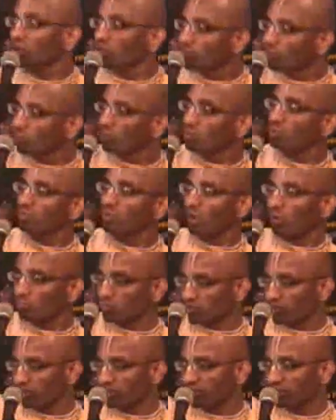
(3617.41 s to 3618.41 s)
to
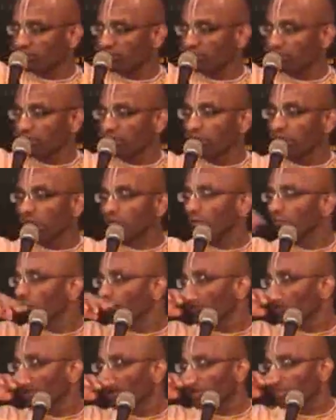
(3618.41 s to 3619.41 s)
2000. If
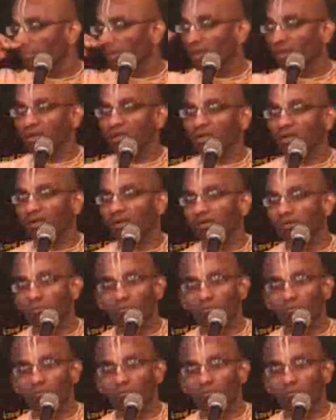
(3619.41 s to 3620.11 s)
you look at America,